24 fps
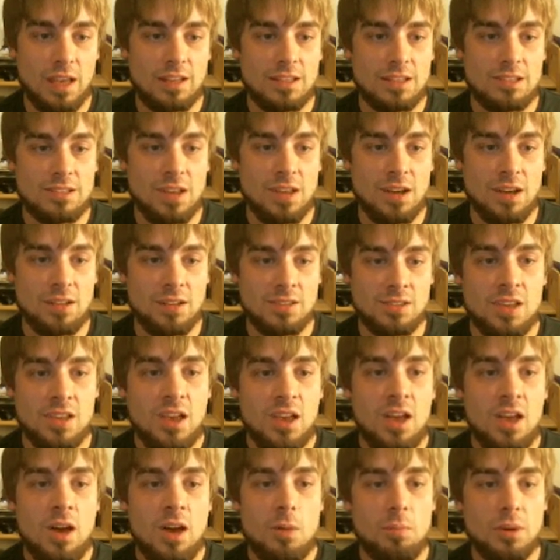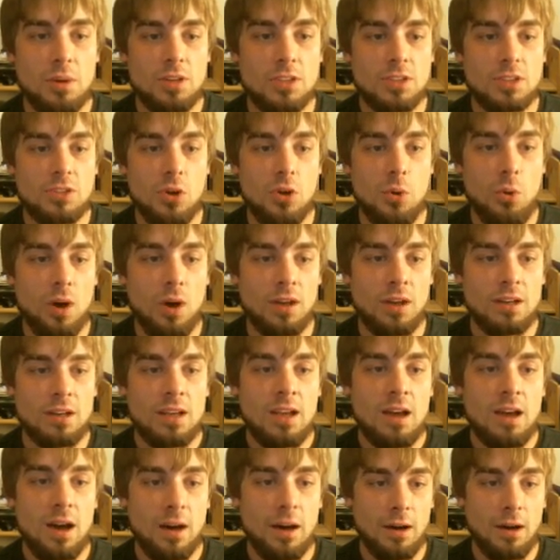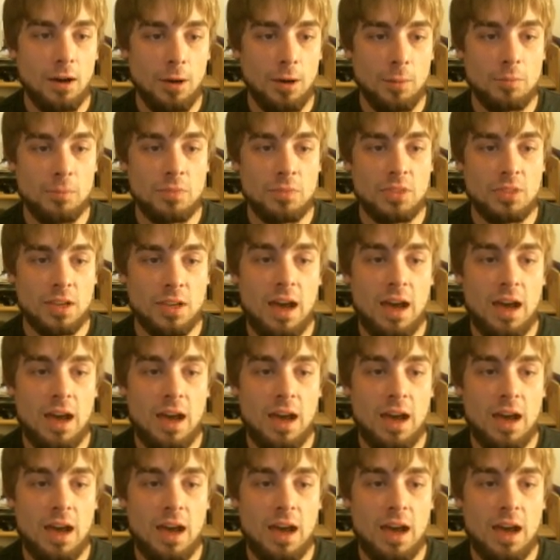he does, but you know what? The